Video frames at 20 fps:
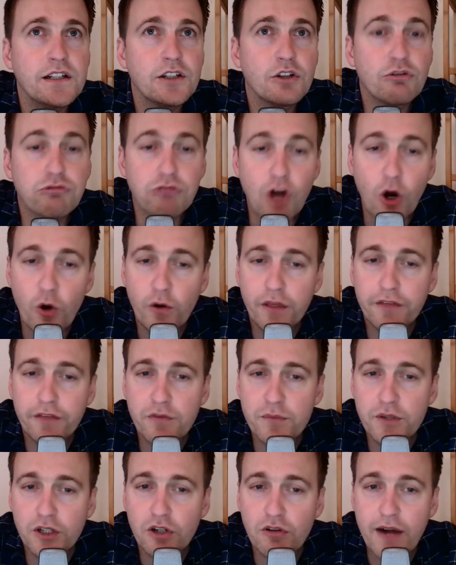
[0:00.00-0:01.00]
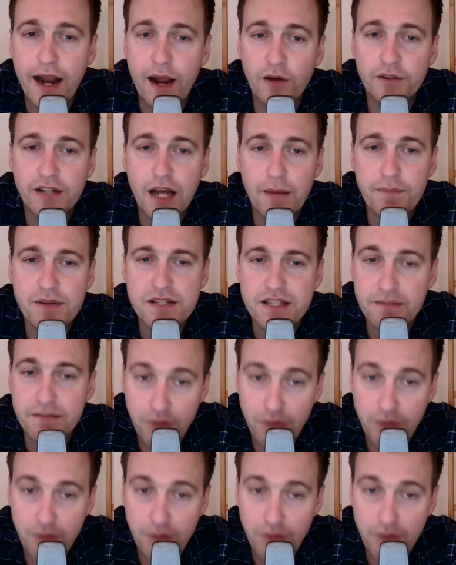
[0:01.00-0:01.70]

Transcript: growth from the ground up is